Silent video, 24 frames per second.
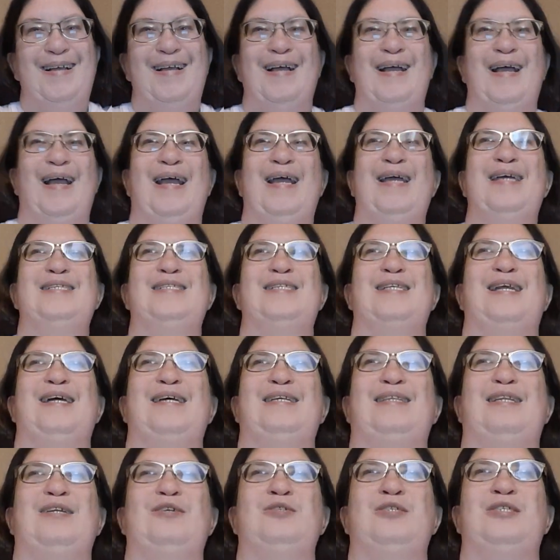It's
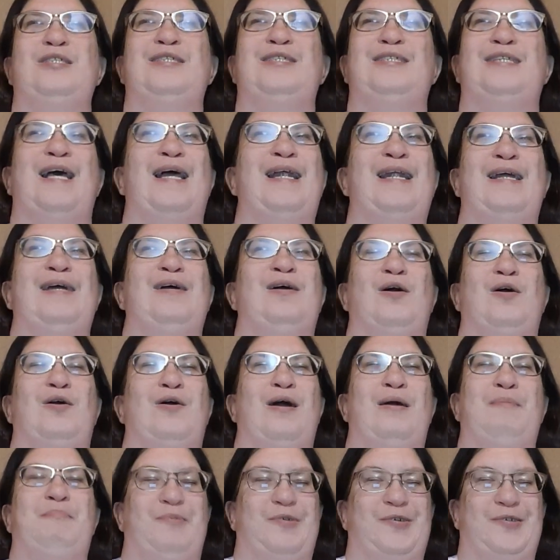like they're setting her
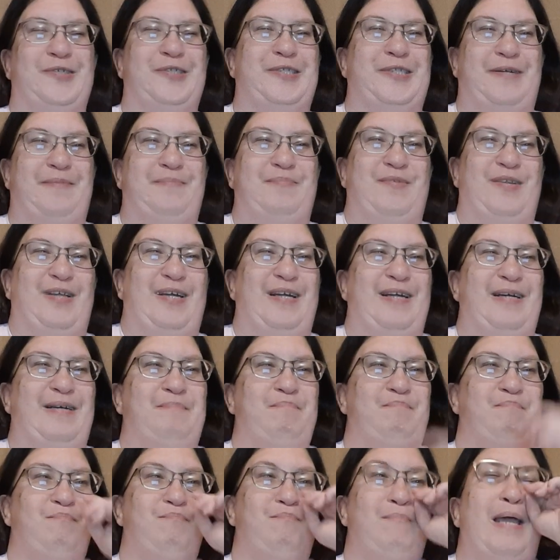up or
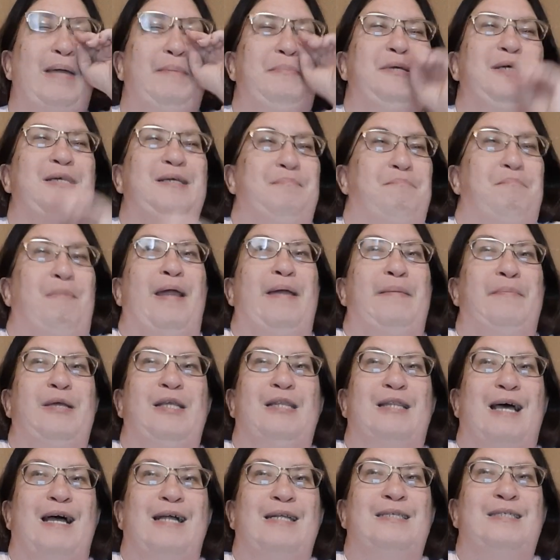something. Maybe
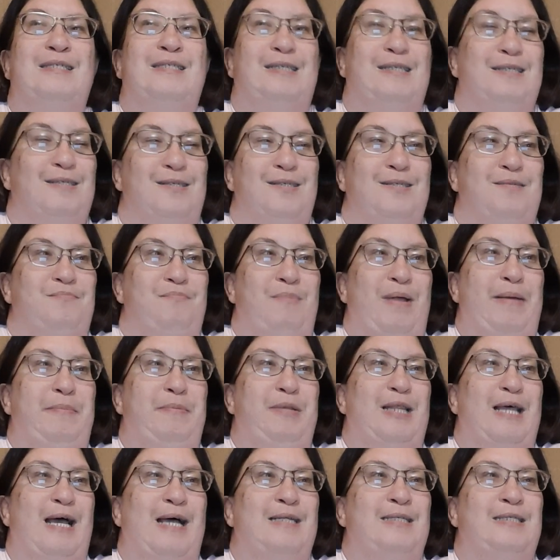that's
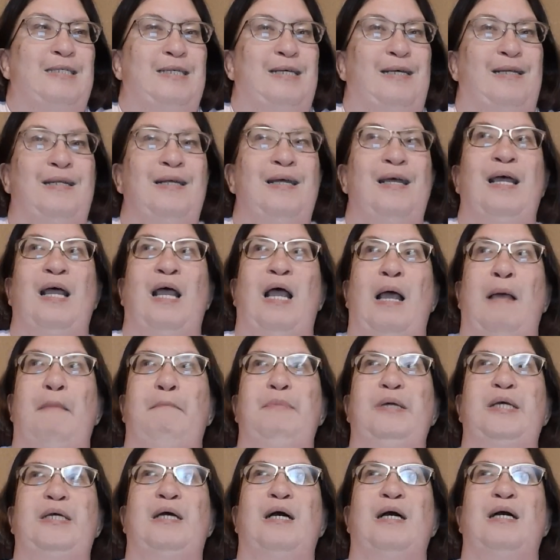it.
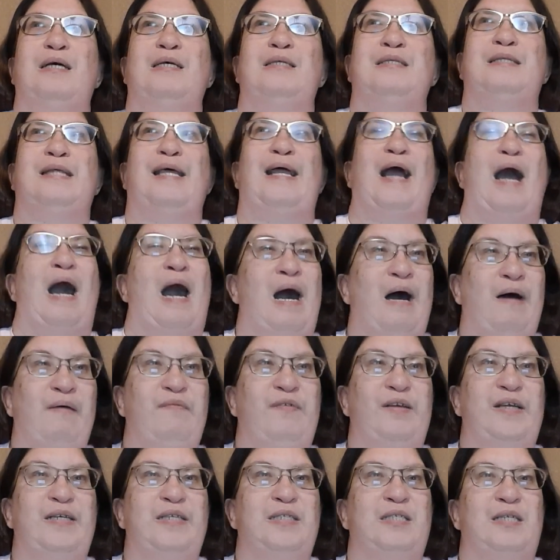Because they
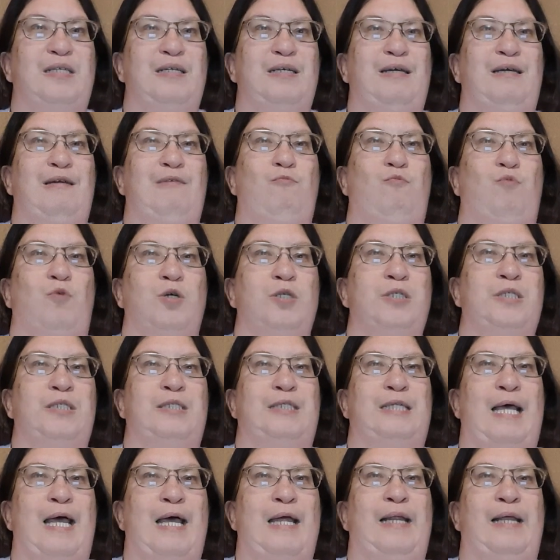obviously were
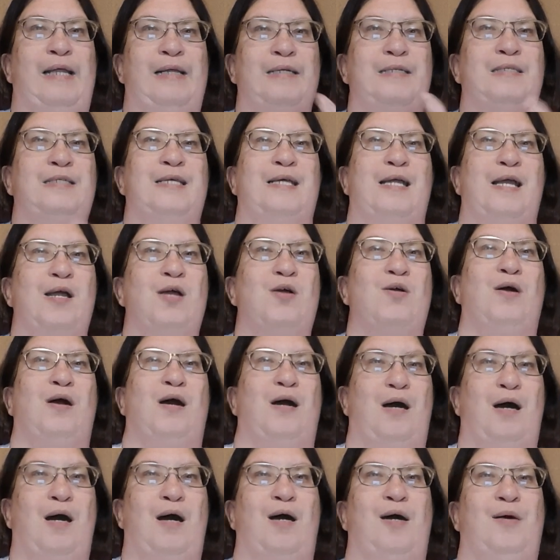setting
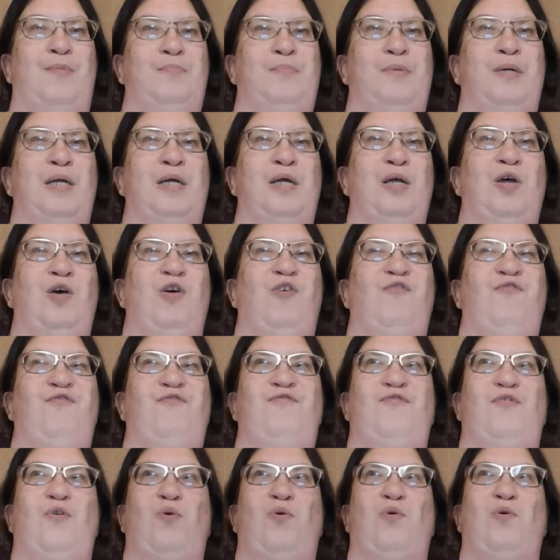Tara up
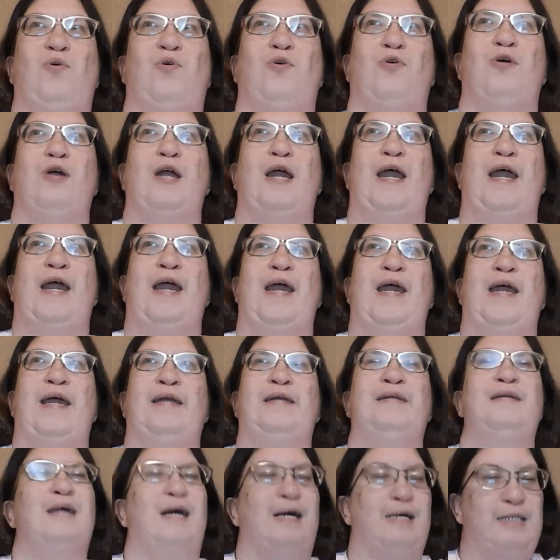for
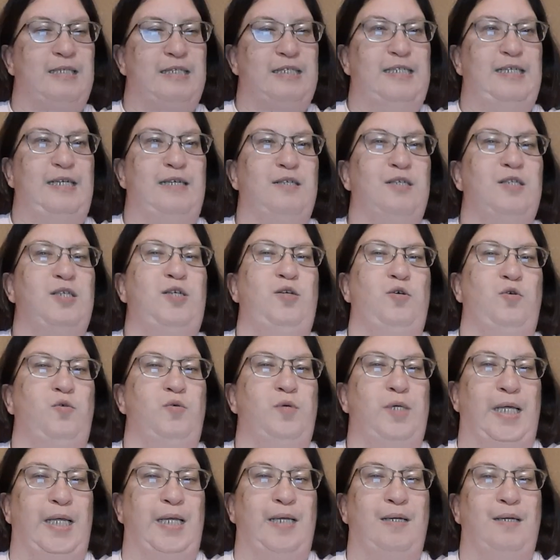a Nastya
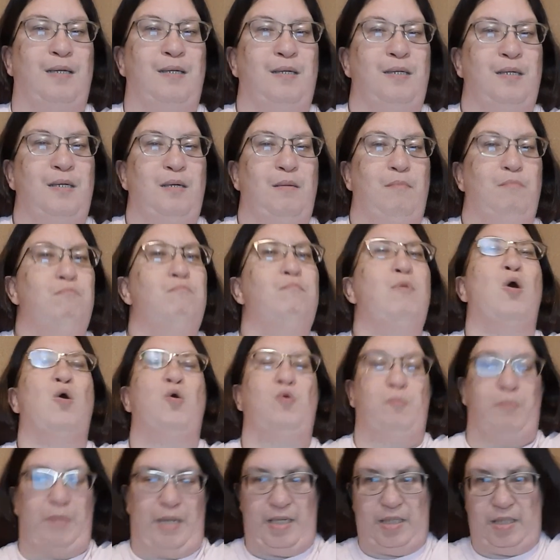Liukin
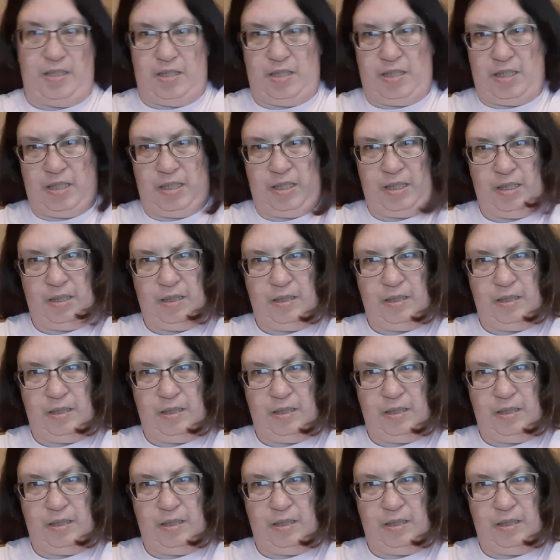moment.